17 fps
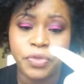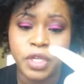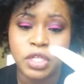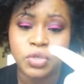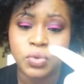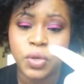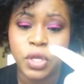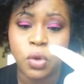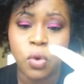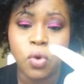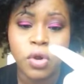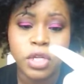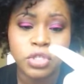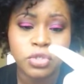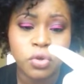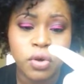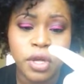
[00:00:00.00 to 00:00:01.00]
sweet
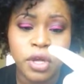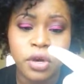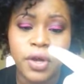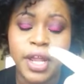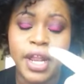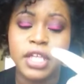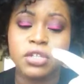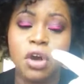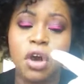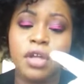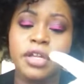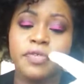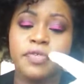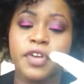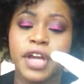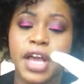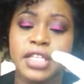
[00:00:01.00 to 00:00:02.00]
orange oil. It has all
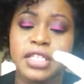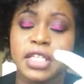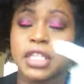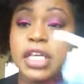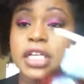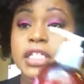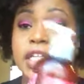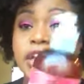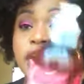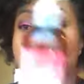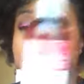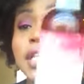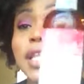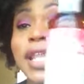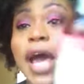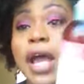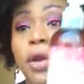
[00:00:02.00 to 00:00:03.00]
different kinds of things in here. It has
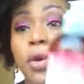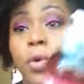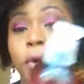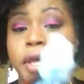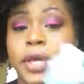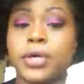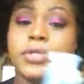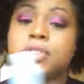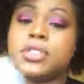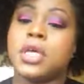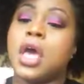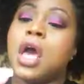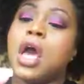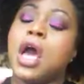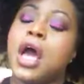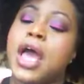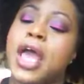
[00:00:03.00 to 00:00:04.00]
a lot of oils.
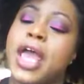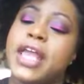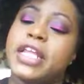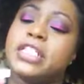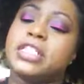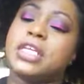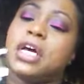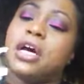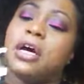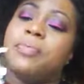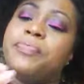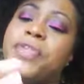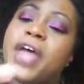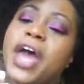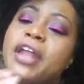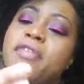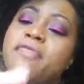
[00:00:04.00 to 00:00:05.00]
And it's
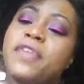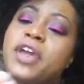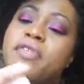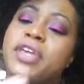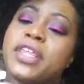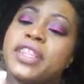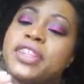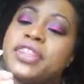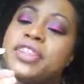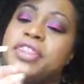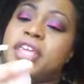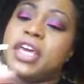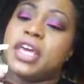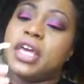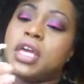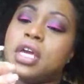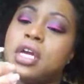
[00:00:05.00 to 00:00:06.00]
not a very
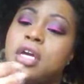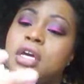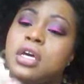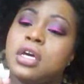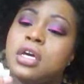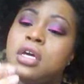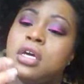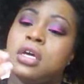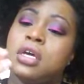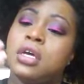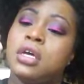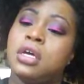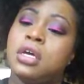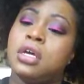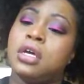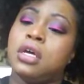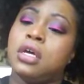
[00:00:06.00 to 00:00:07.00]
thick
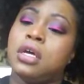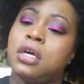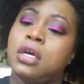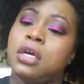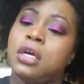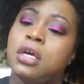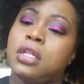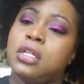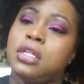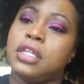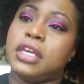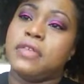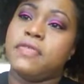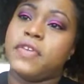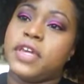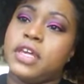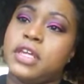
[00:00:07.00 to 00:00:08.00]

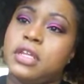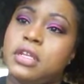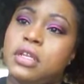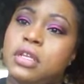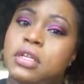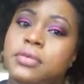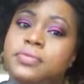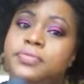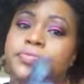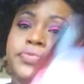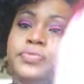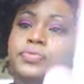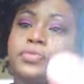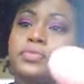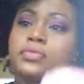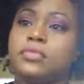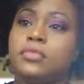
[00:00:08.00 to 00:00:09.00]
leave-in.
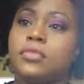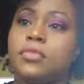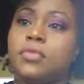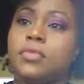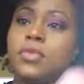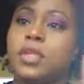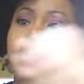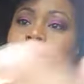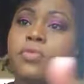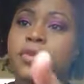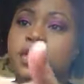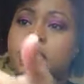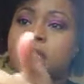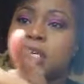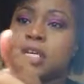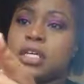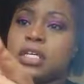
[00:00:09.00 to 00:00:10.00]
It
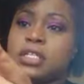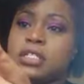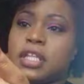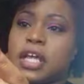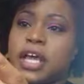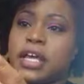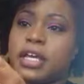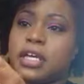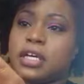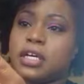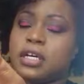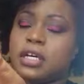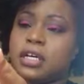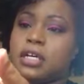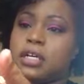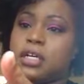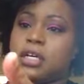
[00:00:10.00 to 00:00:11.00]
really is like
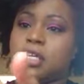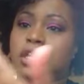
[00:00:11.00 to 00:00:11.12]
a